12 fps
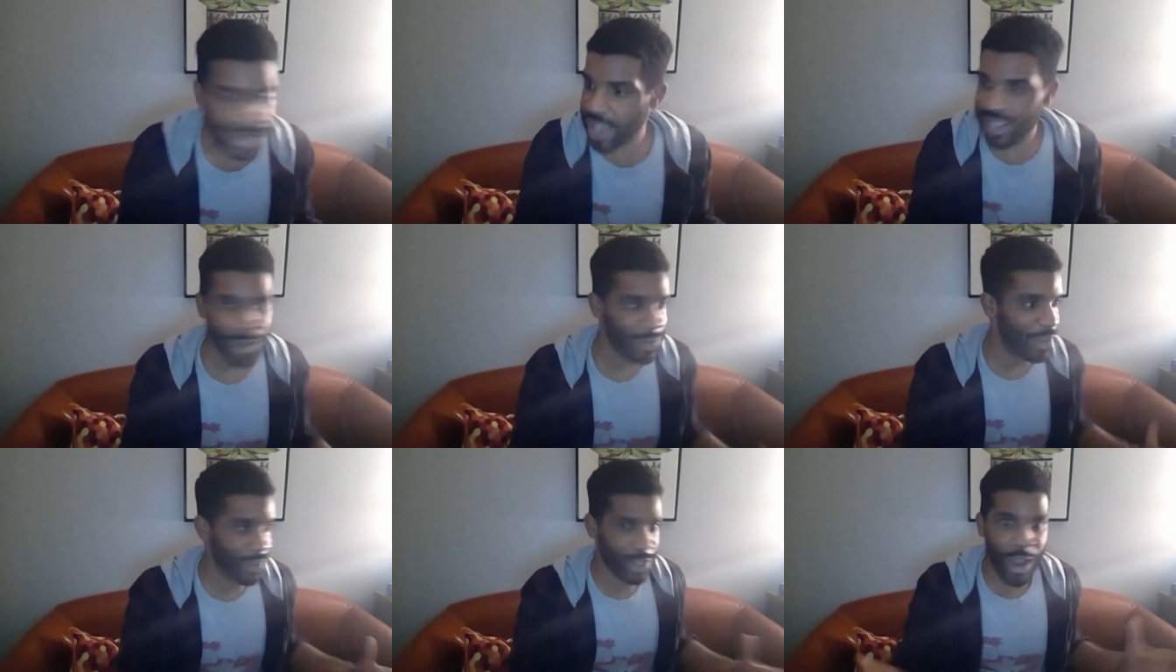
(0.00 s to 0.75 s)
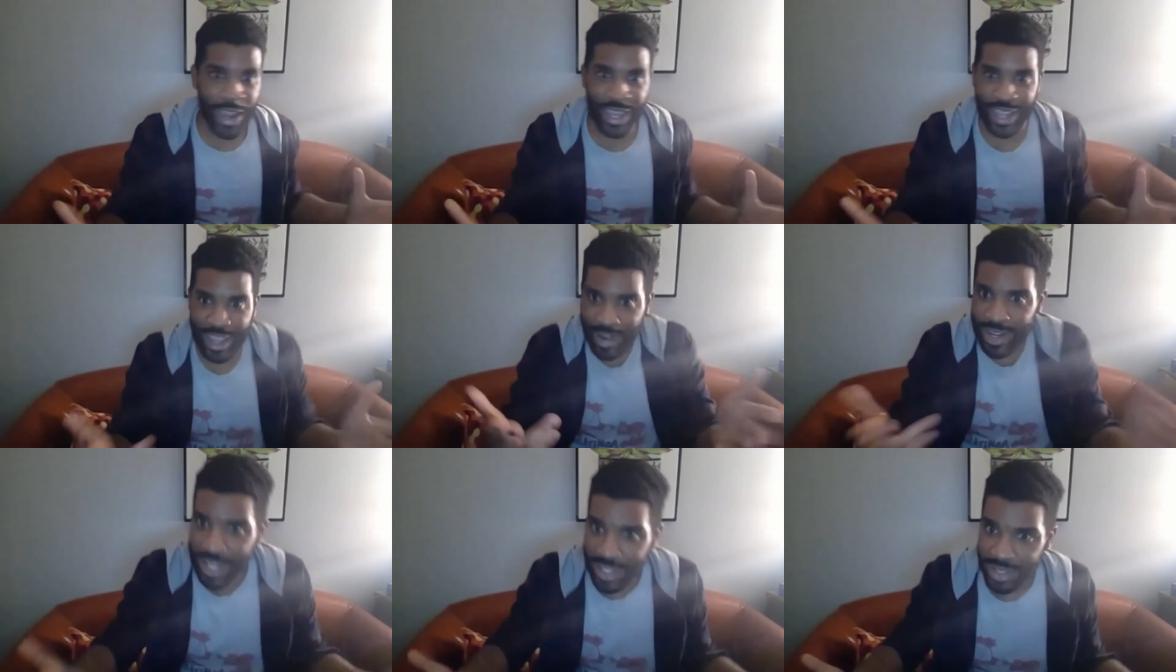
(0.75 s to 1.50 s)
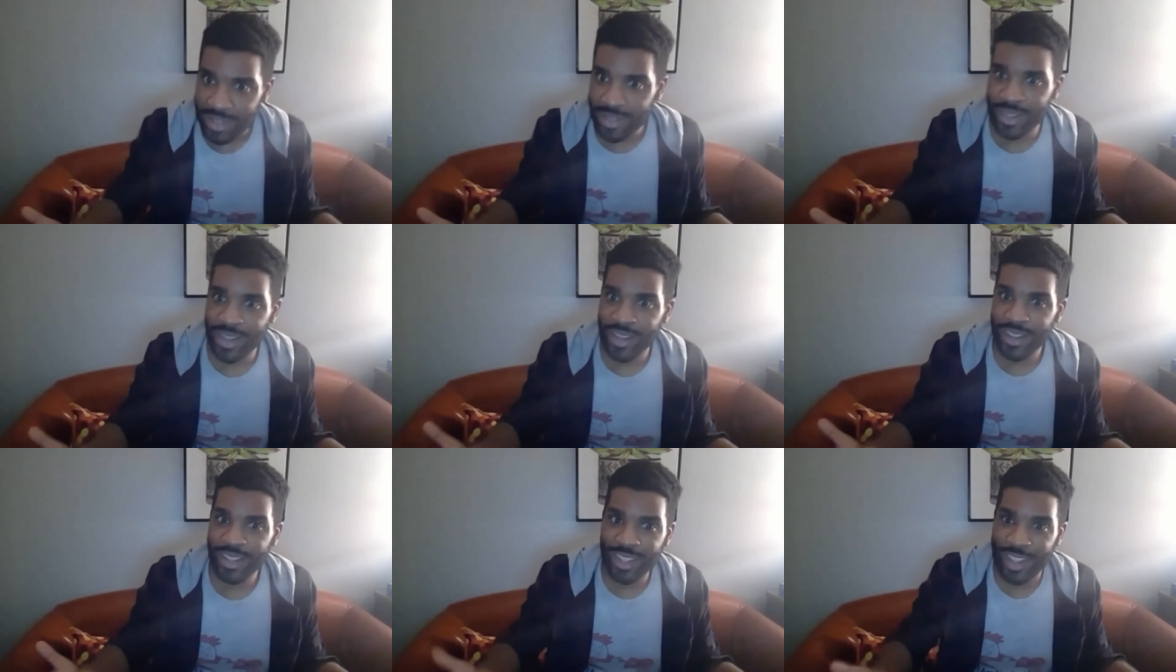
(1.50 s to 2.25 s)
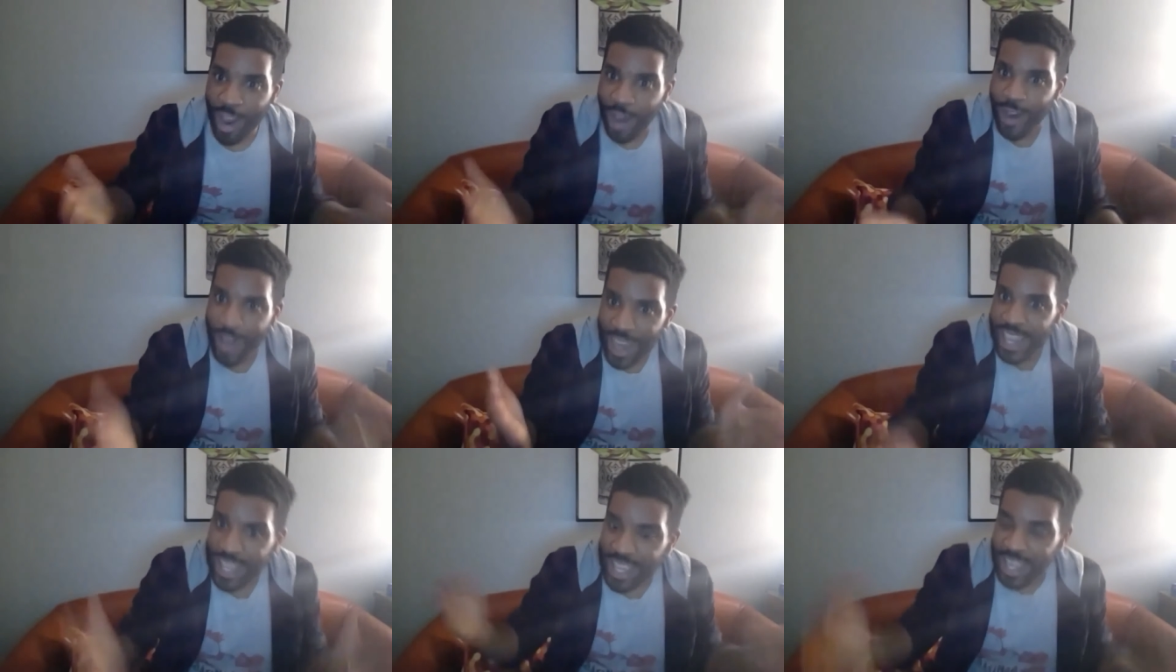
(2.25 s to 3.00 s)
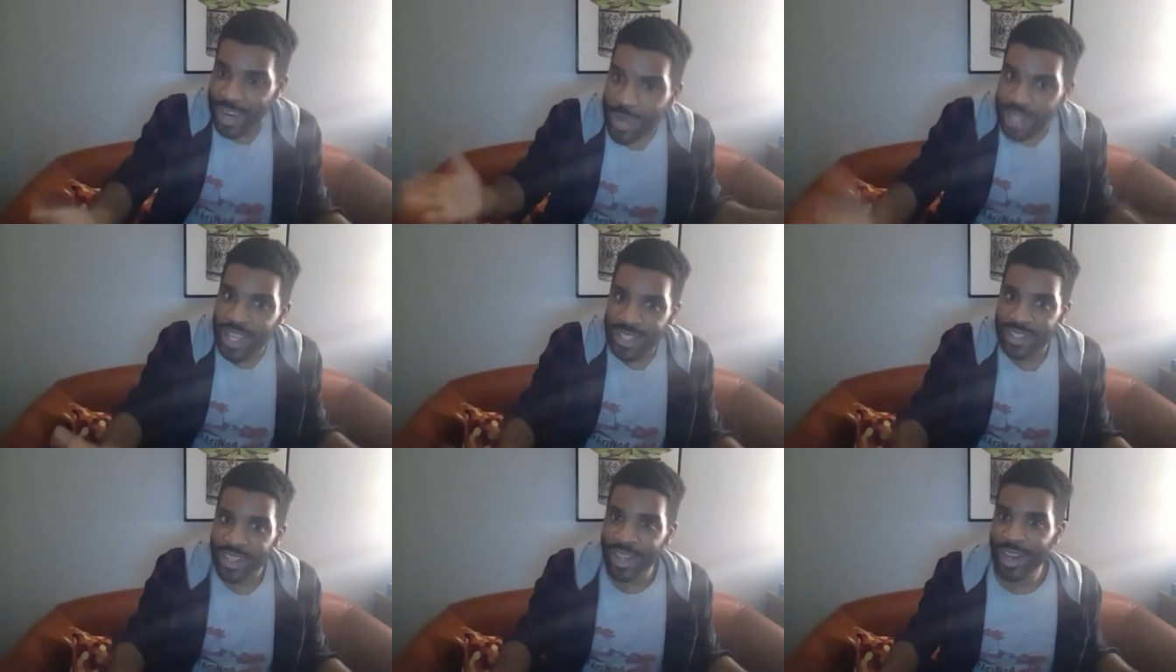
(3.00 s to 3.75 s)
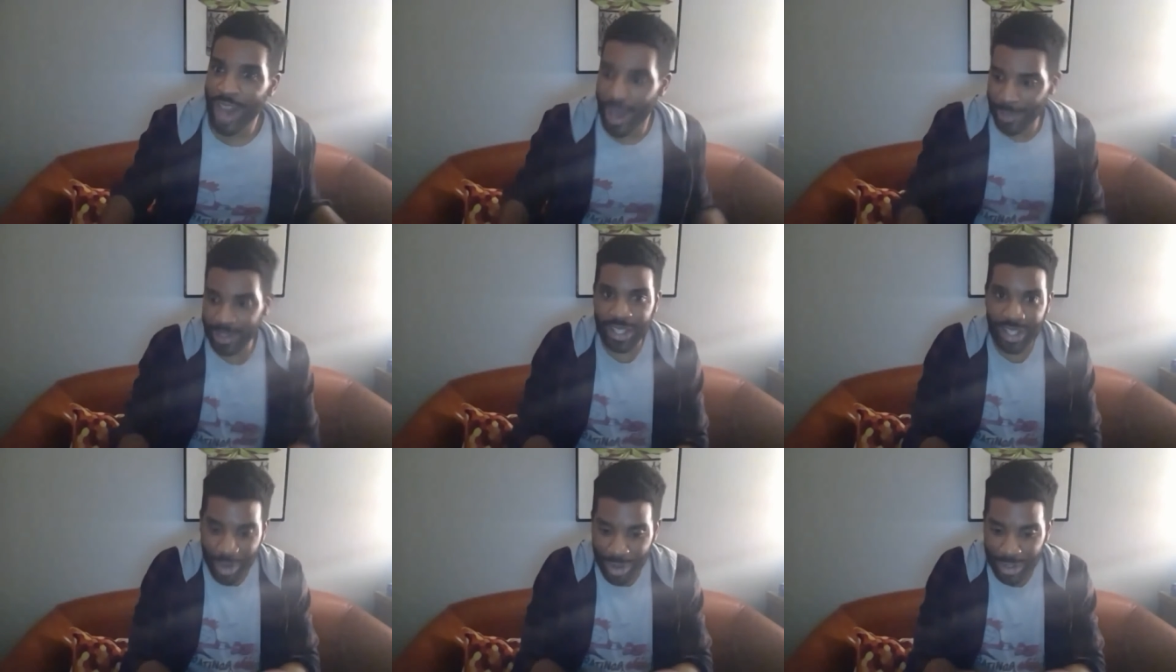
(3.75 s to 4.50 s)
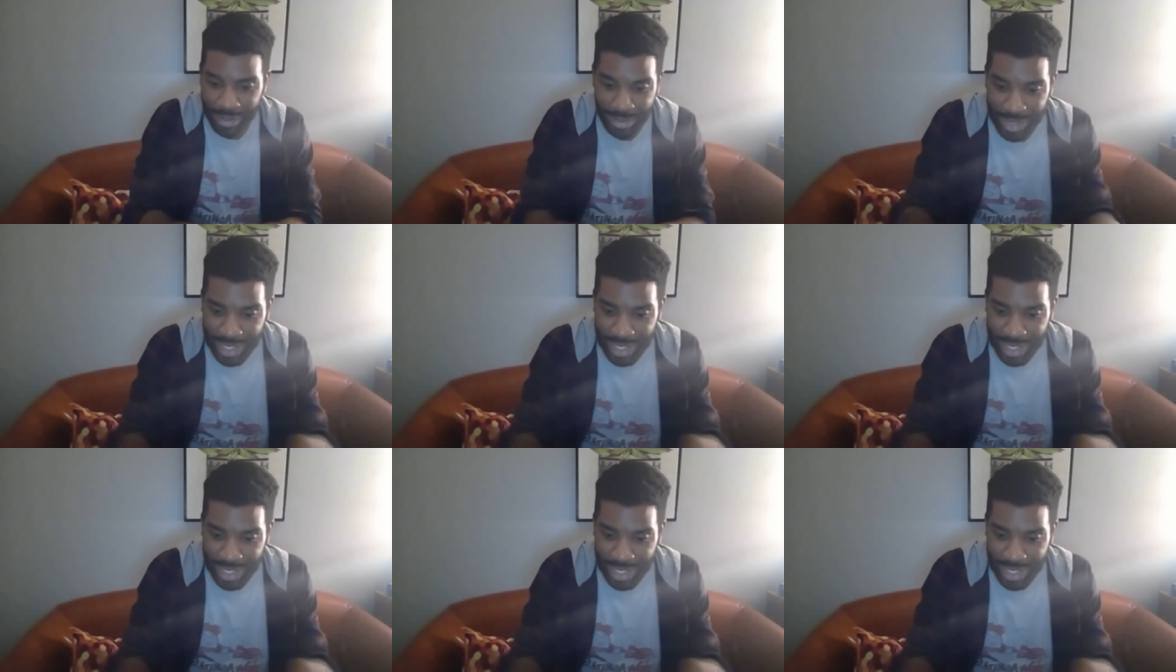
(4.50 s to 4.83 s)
Like, yo, y'all ain't hearing this? Y'all ain't hearing this? I'm looking on